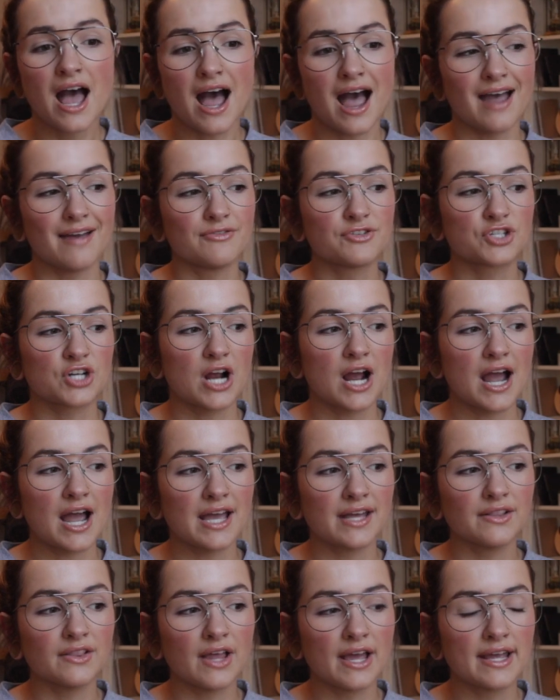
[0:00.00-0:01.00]
I've
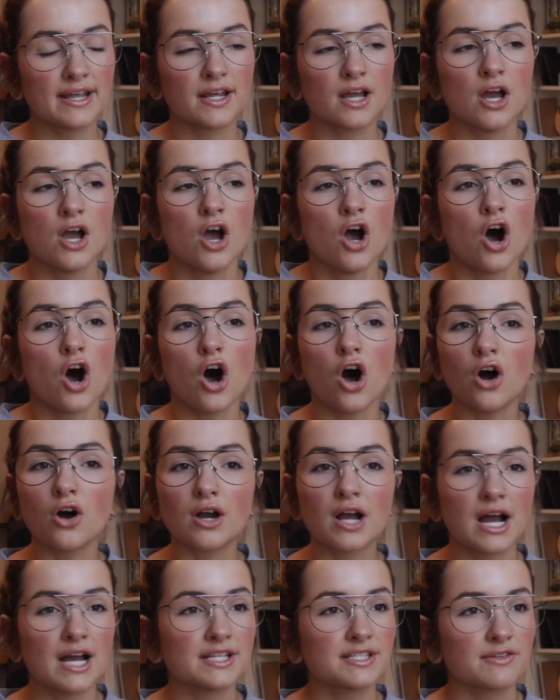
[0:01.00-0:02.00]
tried like
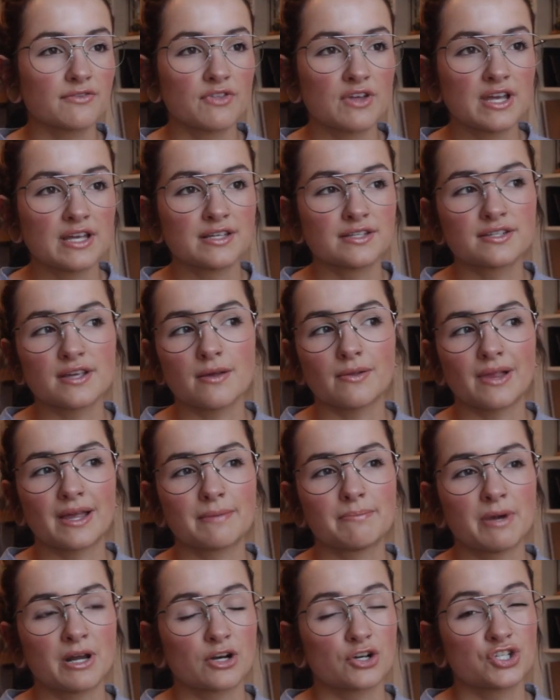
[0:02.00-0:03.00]
all kinds of things,
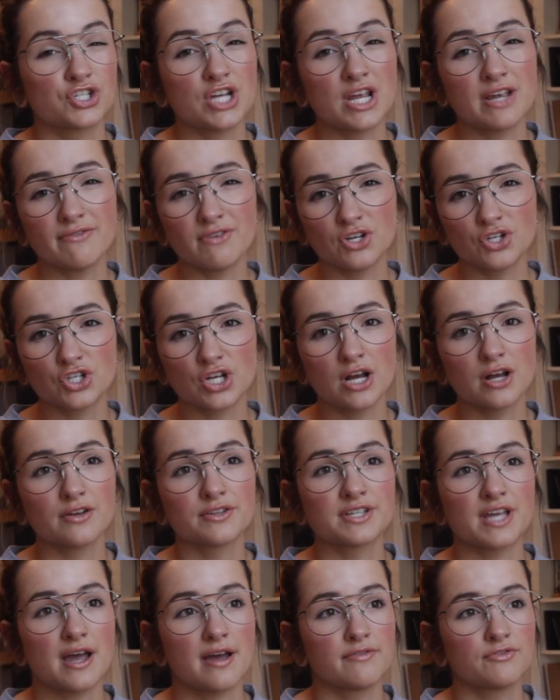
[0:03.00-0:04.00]
like better shaving
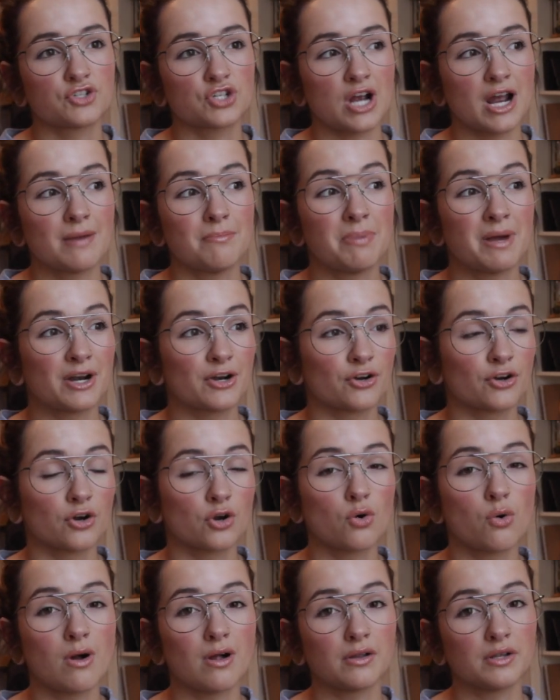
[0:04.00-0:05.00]
gels. I've tried
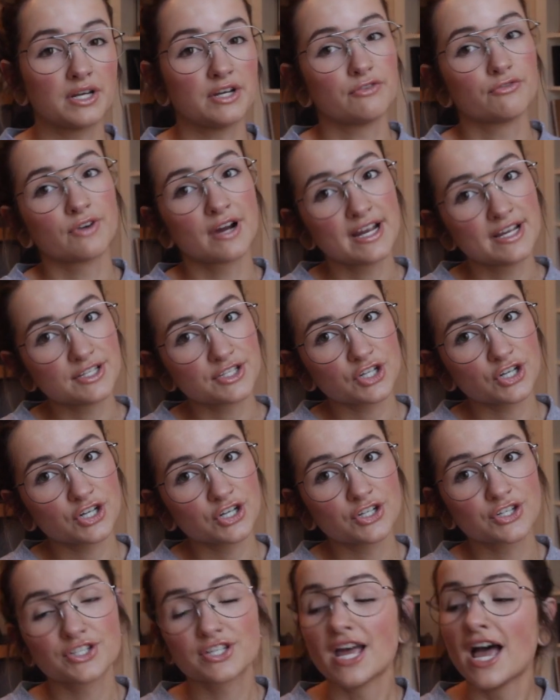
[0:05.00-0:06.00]
better quality
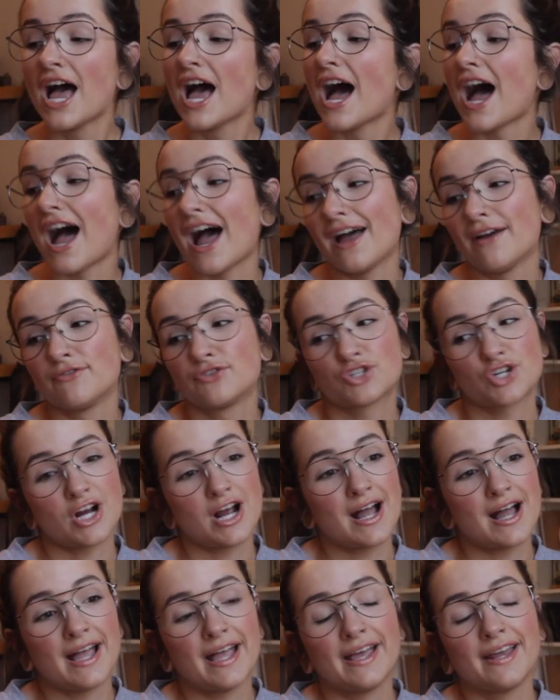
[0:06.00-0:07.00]
razors. I've
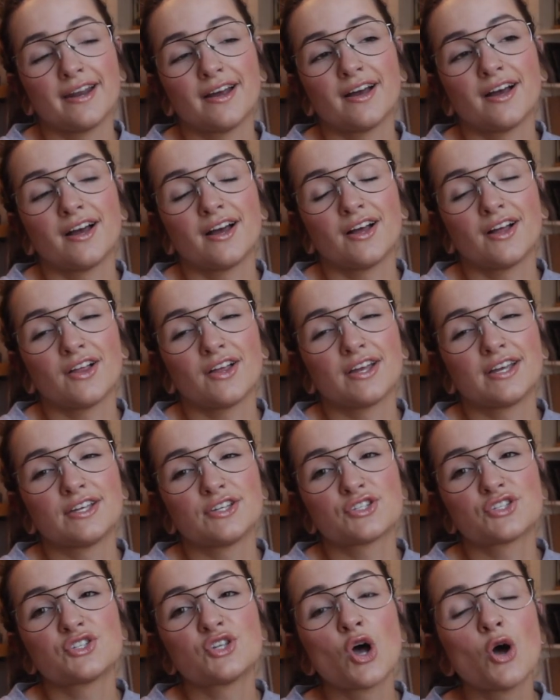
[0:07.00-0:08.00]
tried like
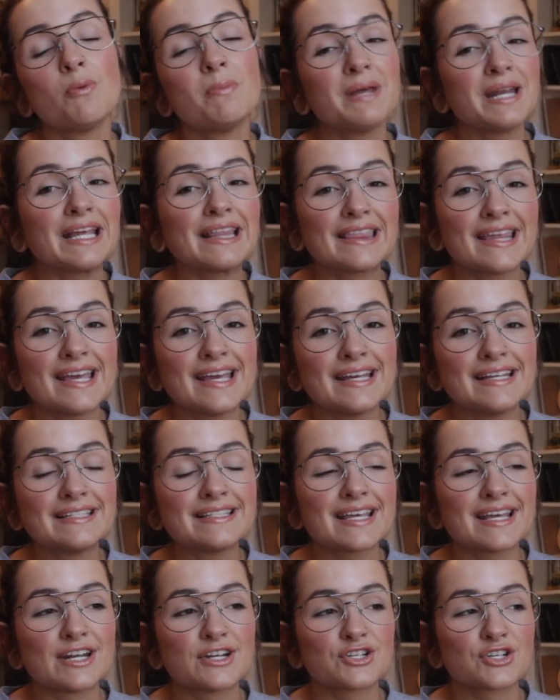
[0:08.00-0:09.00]
so many
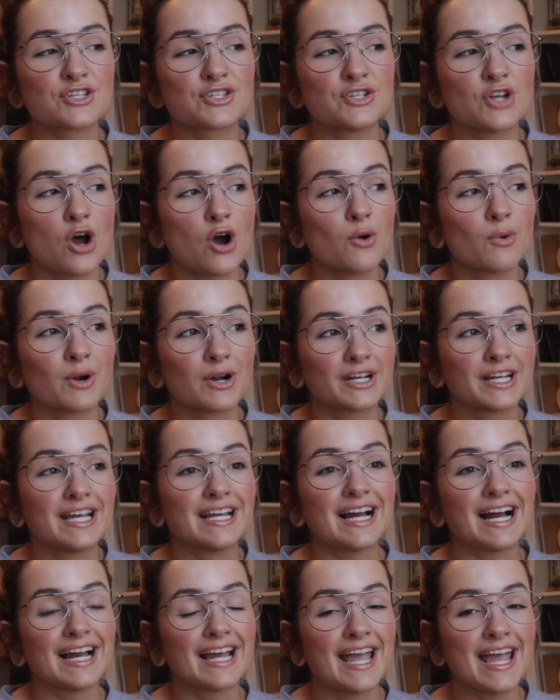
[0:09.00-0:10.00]
things and it's just not
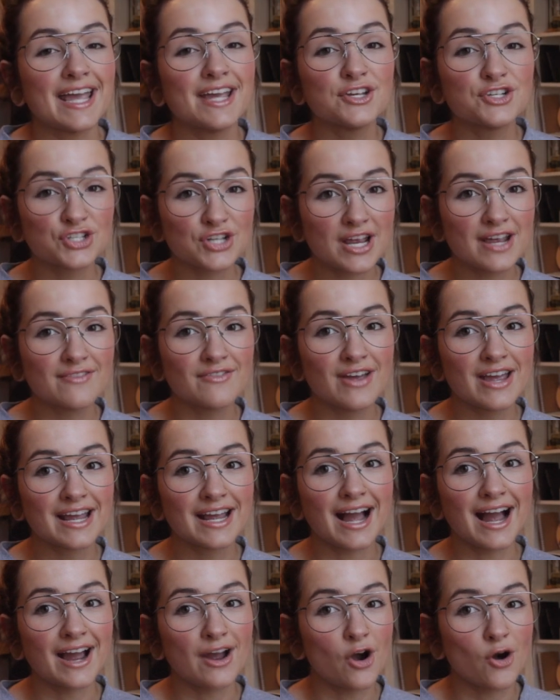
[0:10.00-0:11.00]
working. I hate
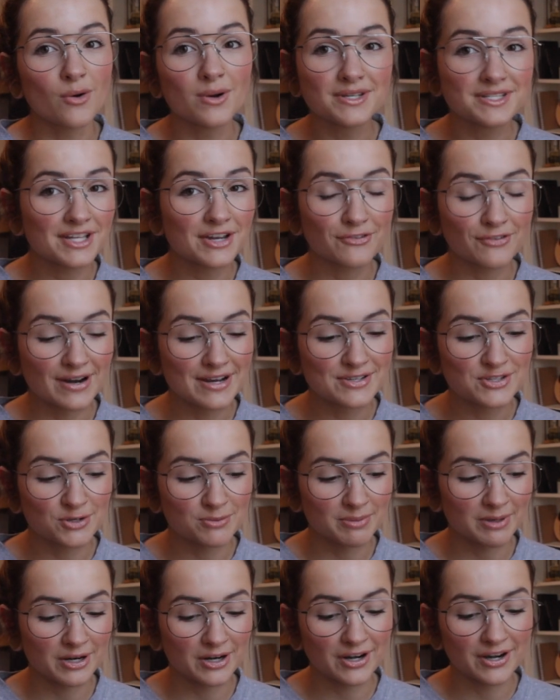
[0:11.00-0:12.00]
shaving. I always get razor
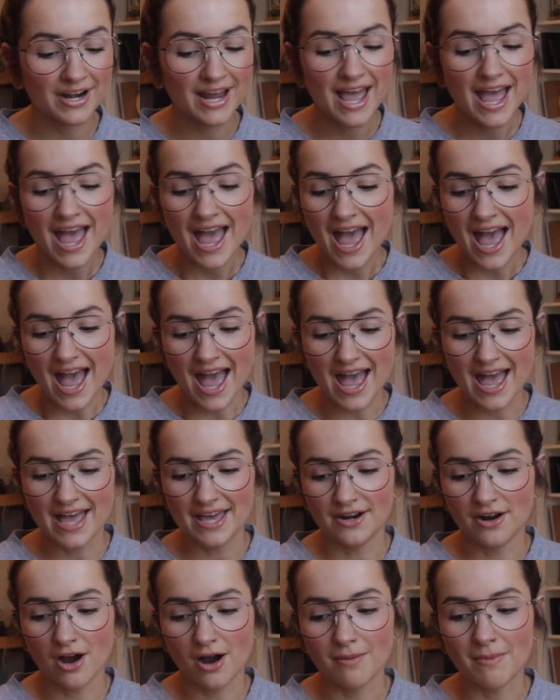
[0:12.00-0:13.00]
burn,
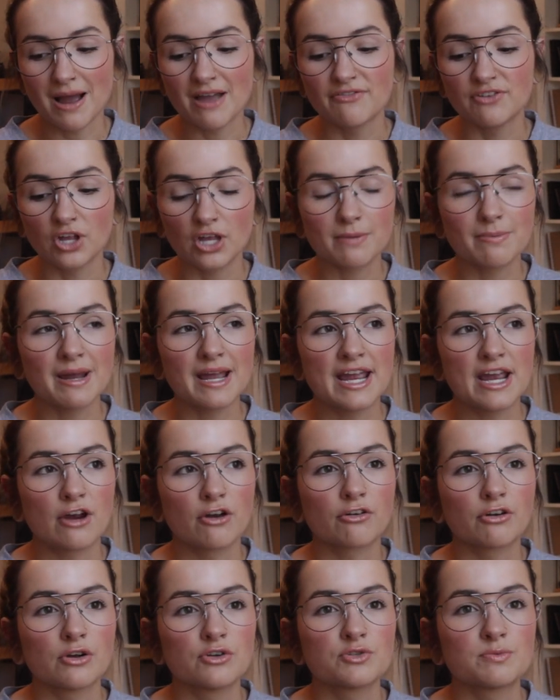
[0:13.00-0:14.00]
and I feel like my
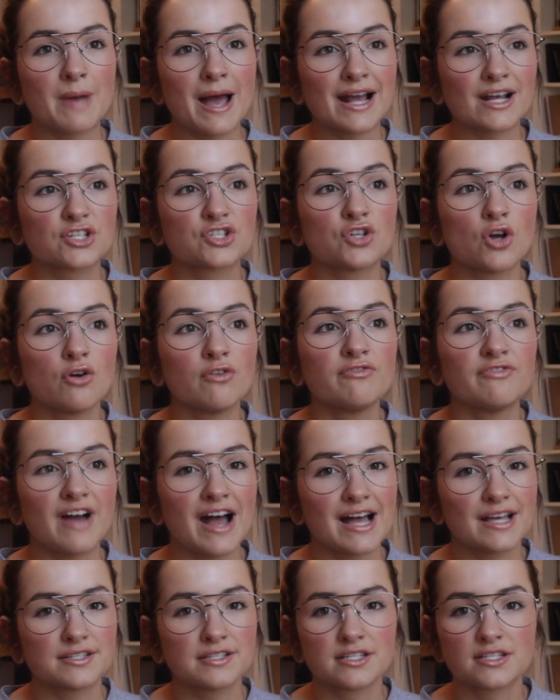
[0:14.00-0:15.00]
hair grows back so
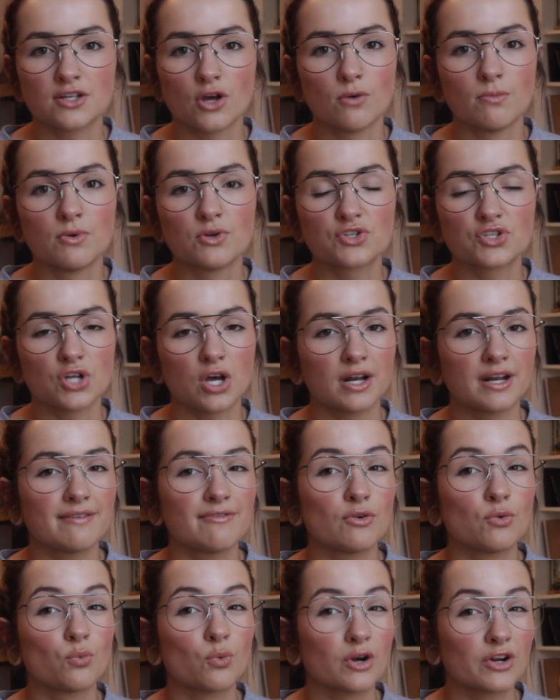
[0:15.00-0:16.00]
fast it's almost not
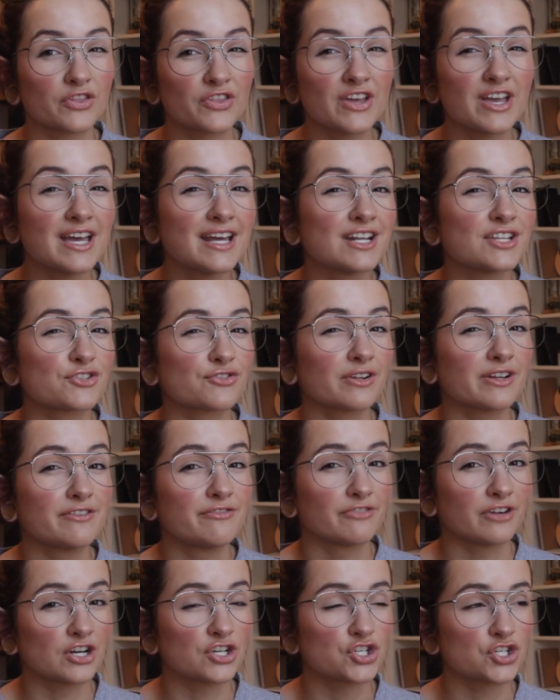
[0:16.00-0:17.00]
even worth it, and it's really
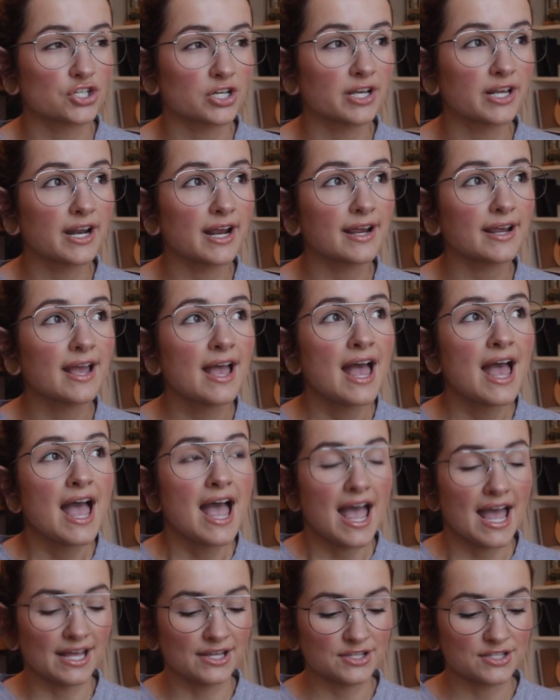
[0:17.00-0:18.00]
frustrating.
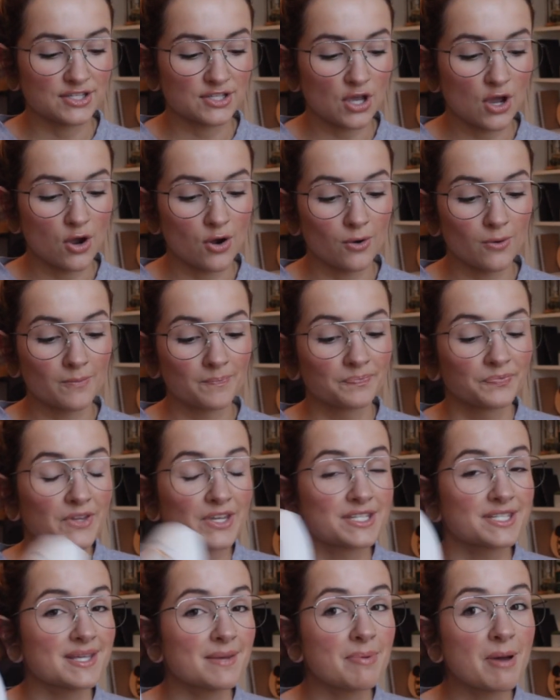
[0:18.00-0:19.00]
And so
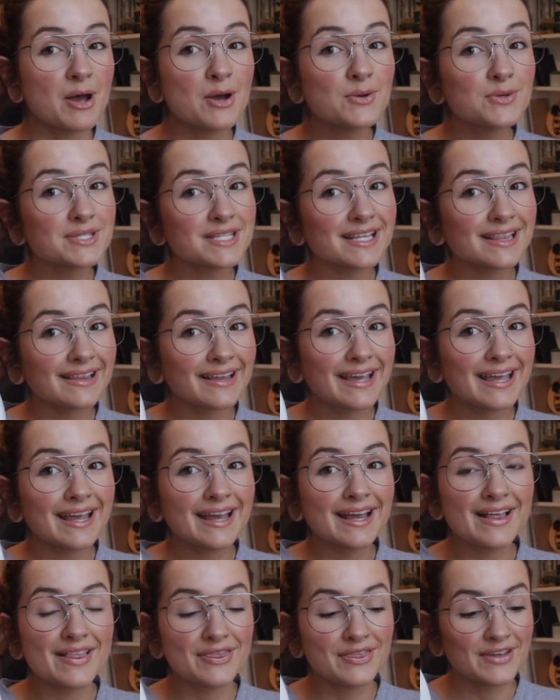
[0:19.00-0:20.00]

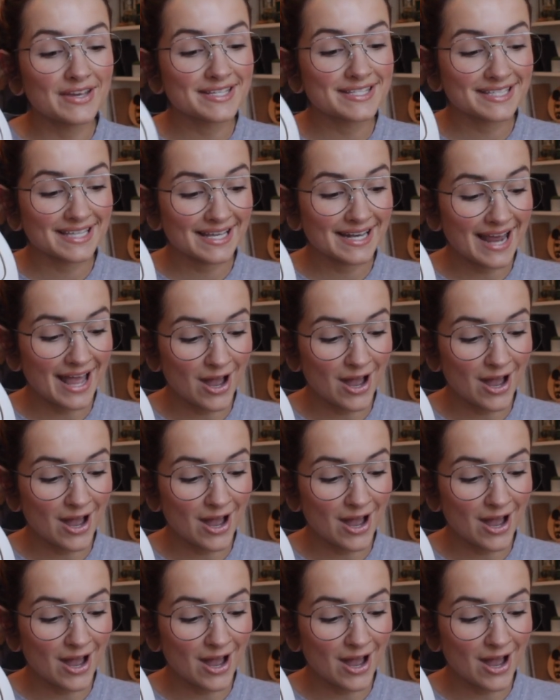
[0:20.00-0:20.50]
supposedly this can